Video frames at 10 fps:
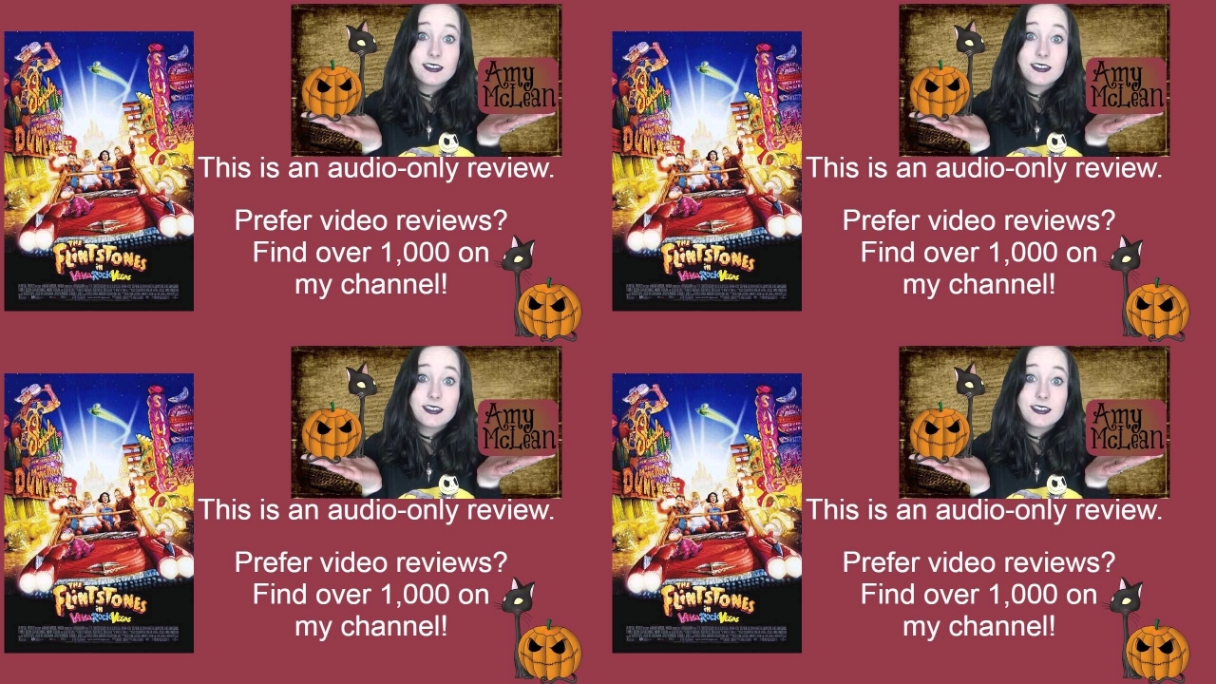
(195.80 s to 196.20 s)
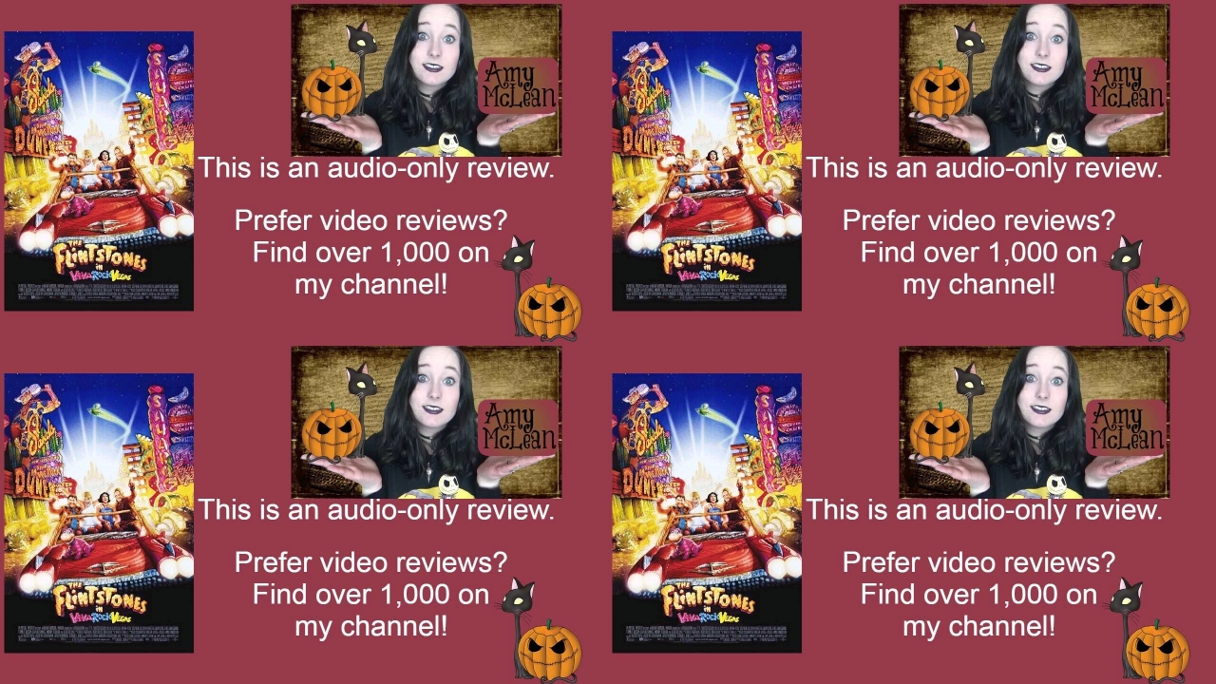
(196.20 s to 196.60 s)

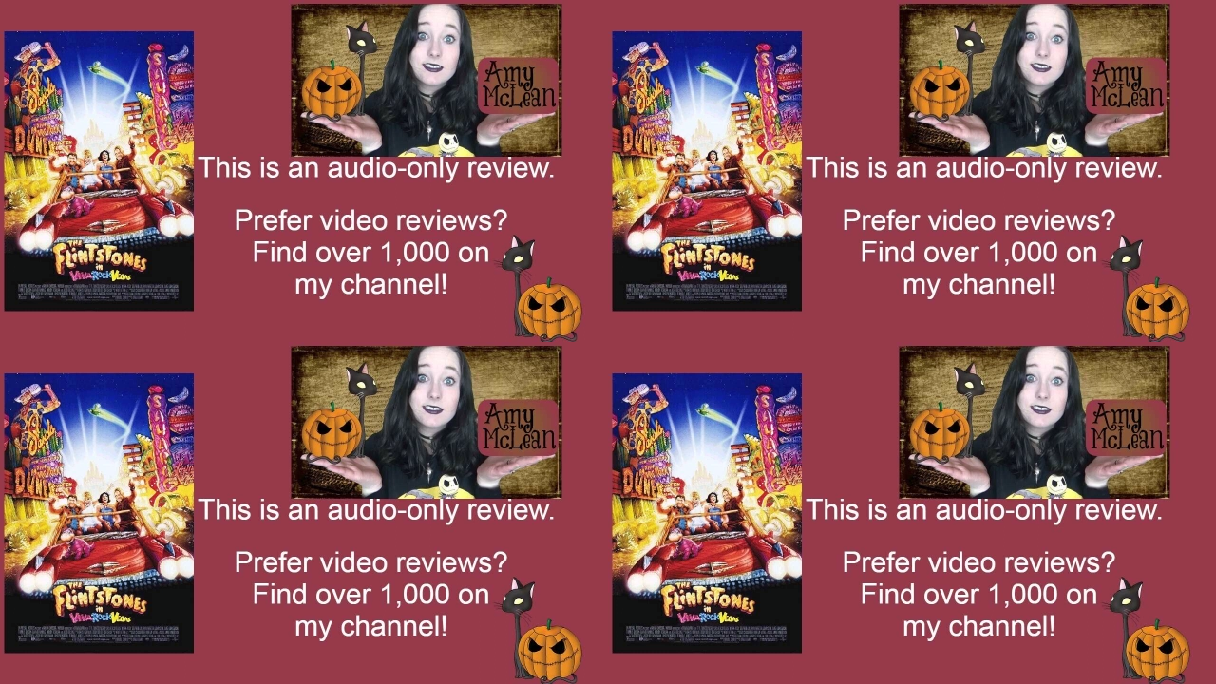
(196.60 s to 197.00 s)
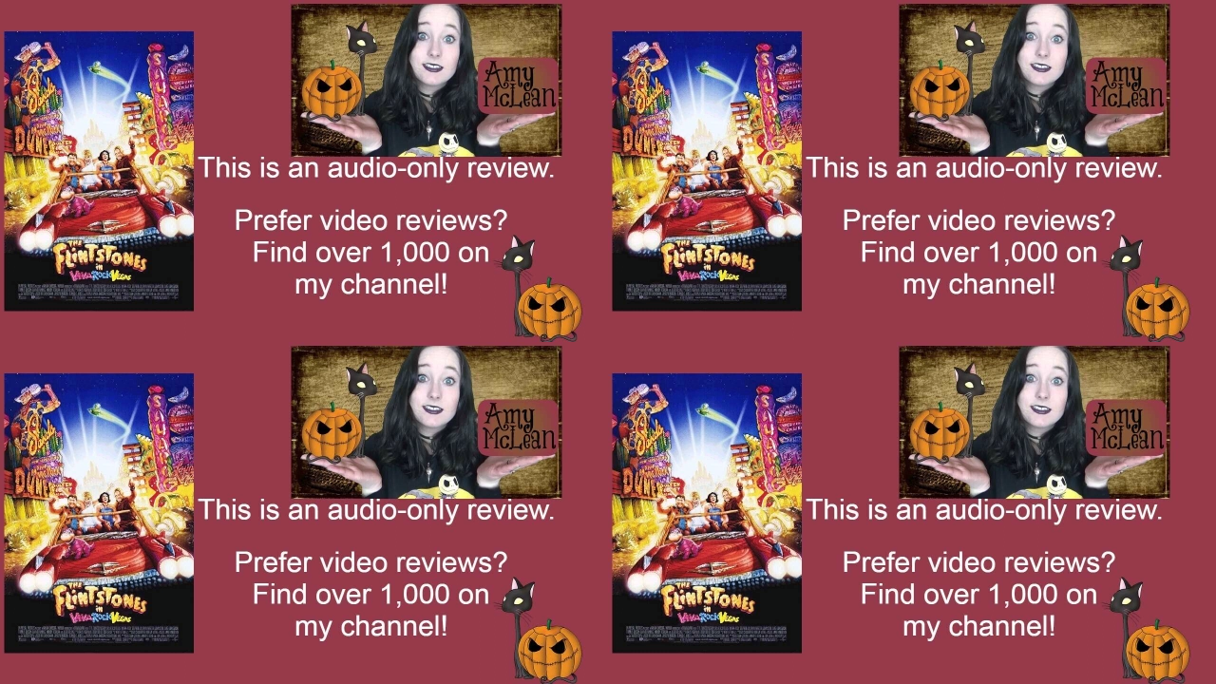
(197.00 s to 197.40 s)

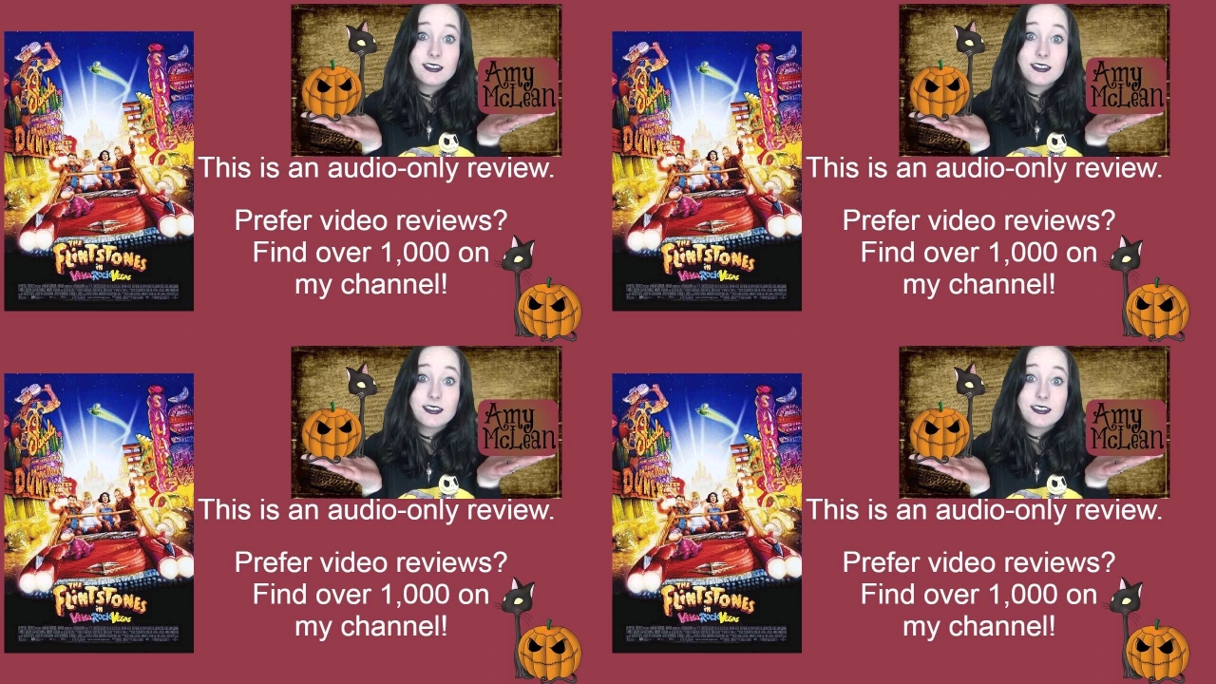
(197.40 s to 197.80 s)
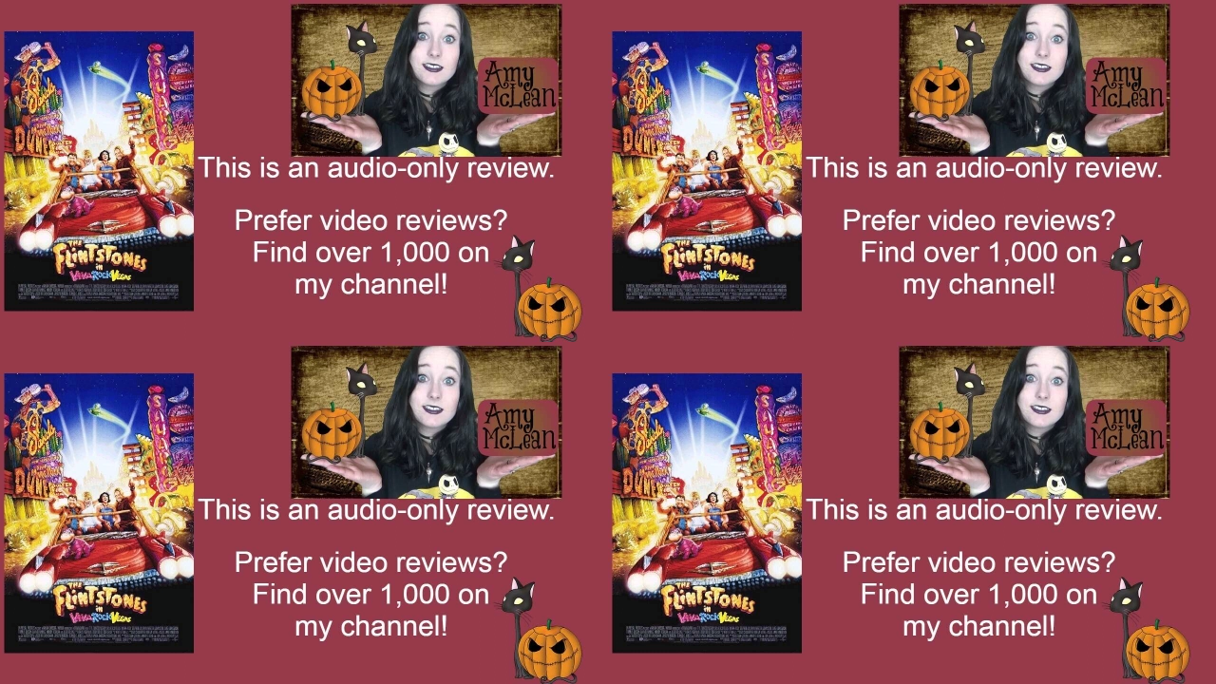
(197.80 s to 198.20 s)

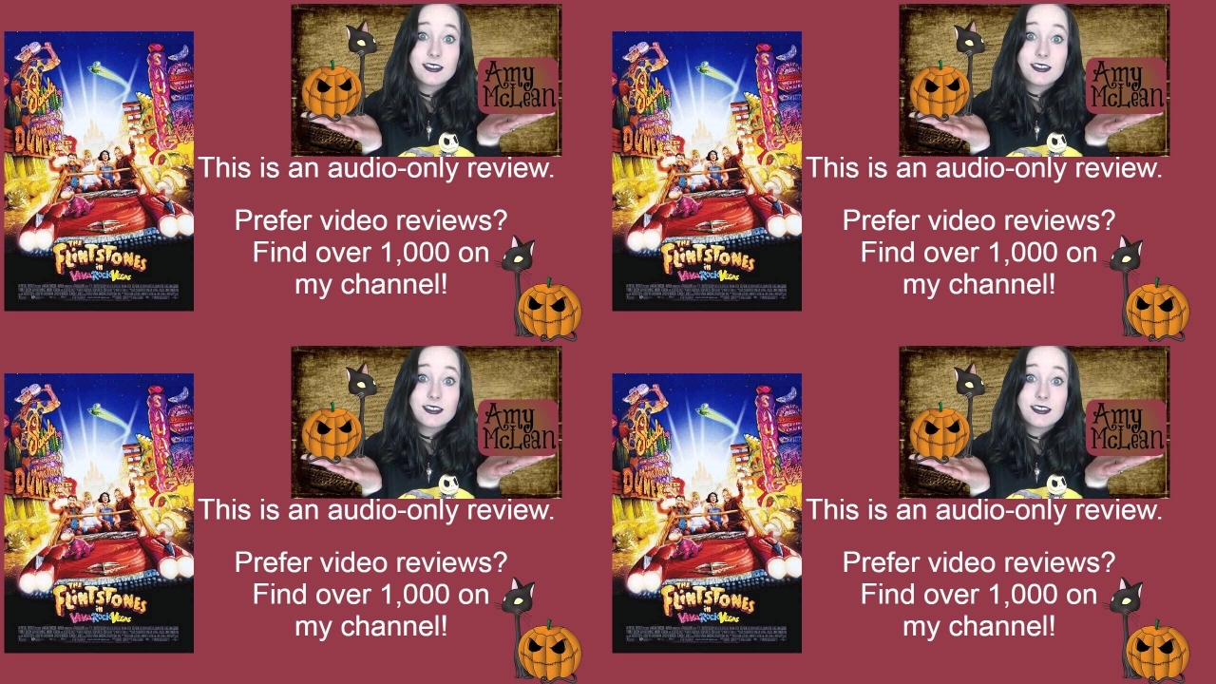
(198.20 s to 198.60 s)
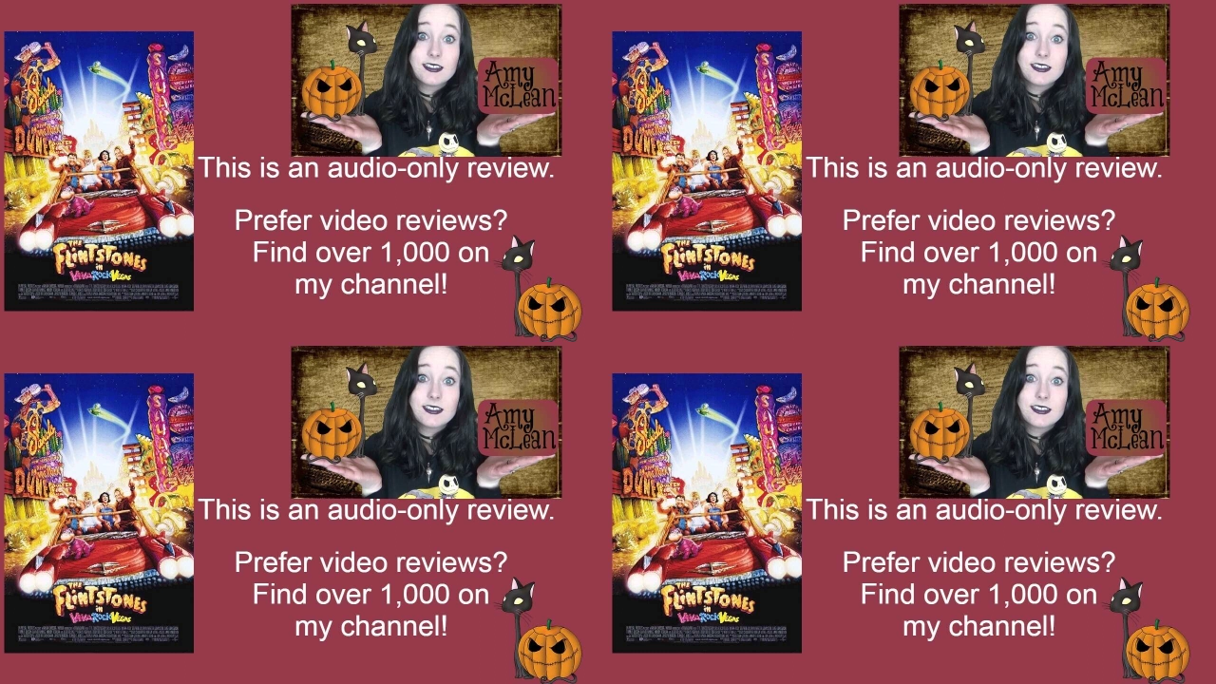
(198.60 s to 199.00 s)

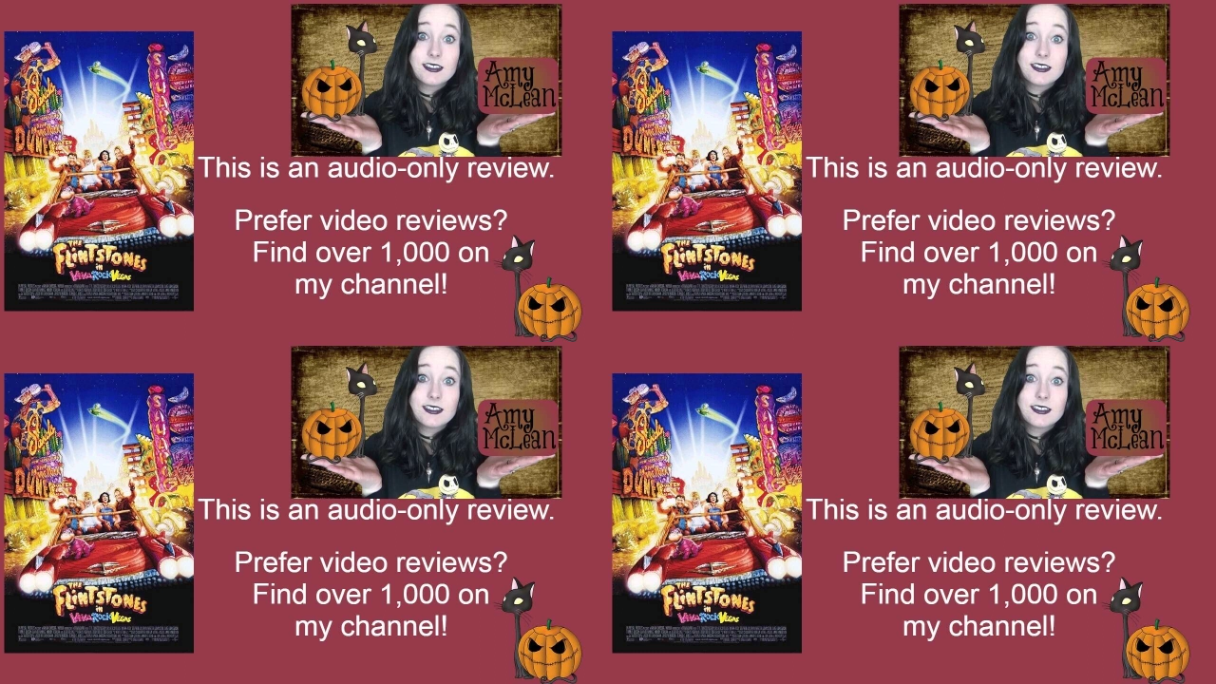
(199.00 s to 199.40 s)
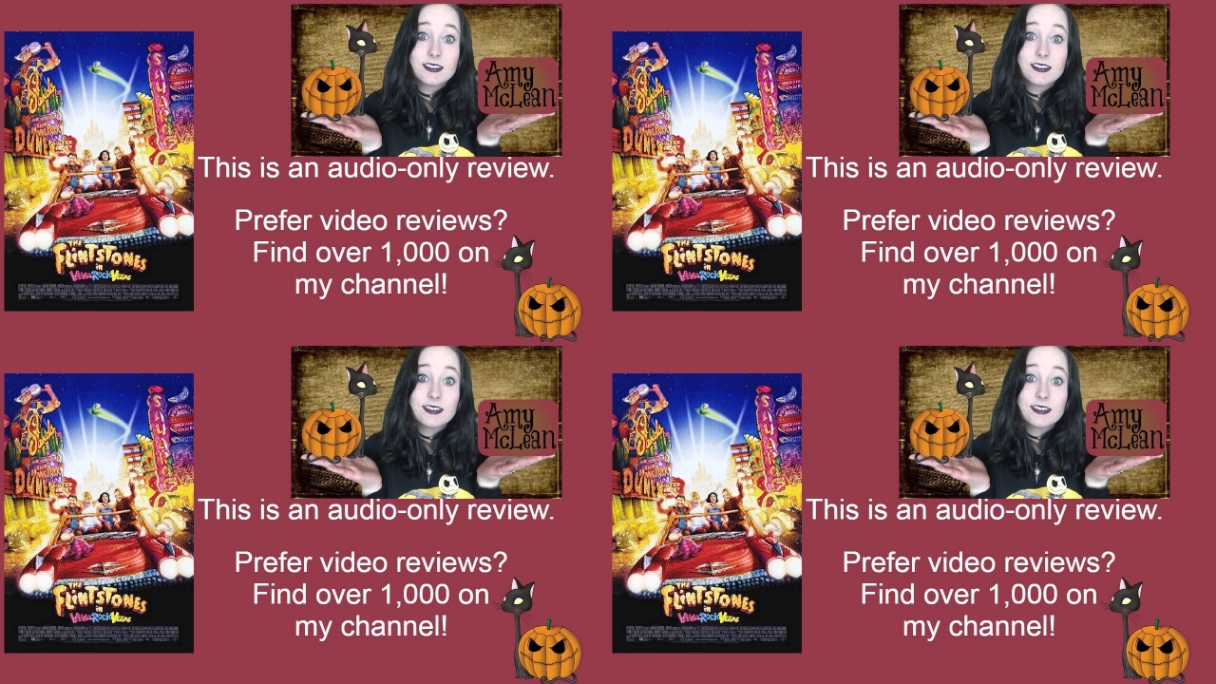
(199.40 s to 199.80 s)
This is a still picture; no speech is visible.